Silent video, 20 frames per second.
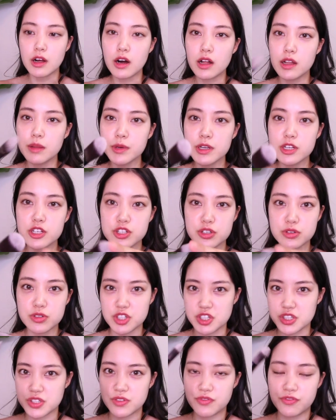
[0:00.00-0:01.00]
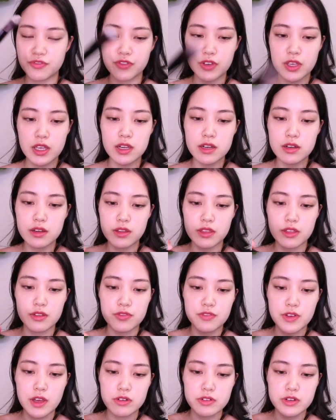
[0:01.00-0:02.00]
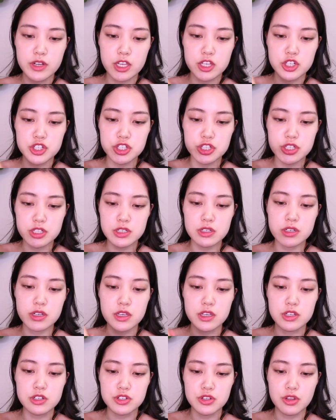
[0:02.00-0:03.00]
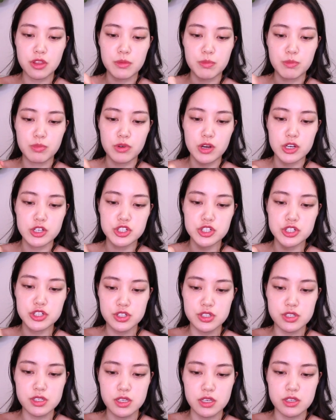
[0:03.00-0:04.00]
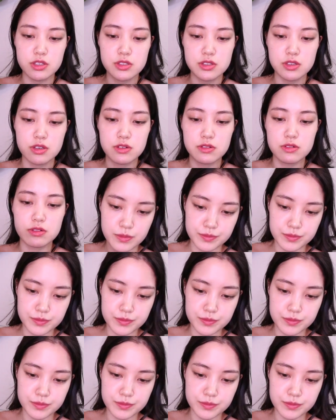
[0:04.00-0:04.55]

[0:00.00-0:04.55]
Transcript: All I'm gonna do is just feed the foundation into the brush, just like so.